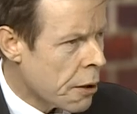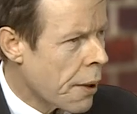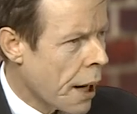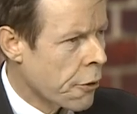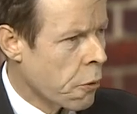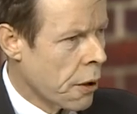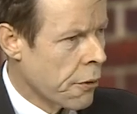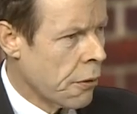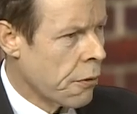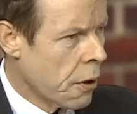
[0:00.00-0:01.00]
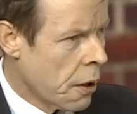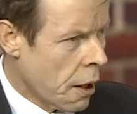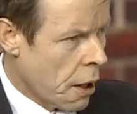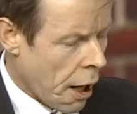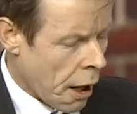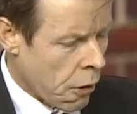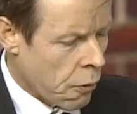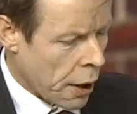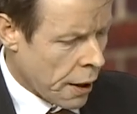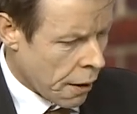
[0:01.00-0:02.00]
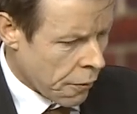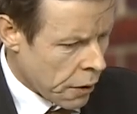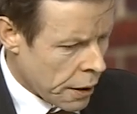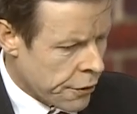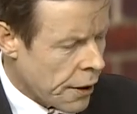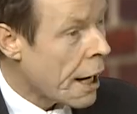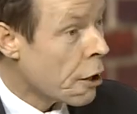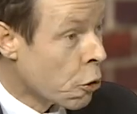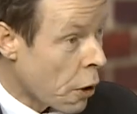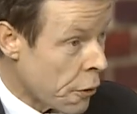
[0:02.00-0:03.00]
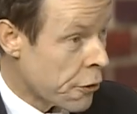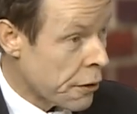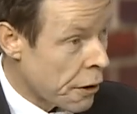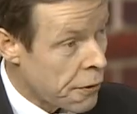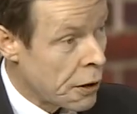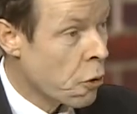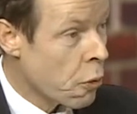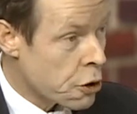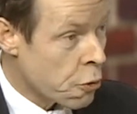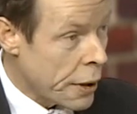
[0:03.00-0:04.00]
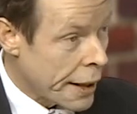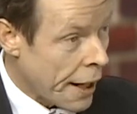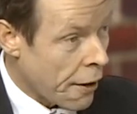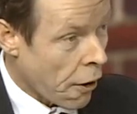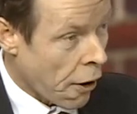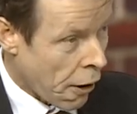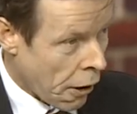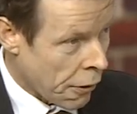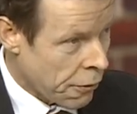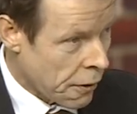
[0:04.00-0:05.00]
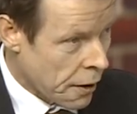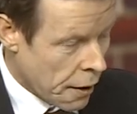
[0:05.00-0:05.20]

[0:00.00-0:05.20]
million pounds worth of uh, recoveries gross in the field, of which we get half.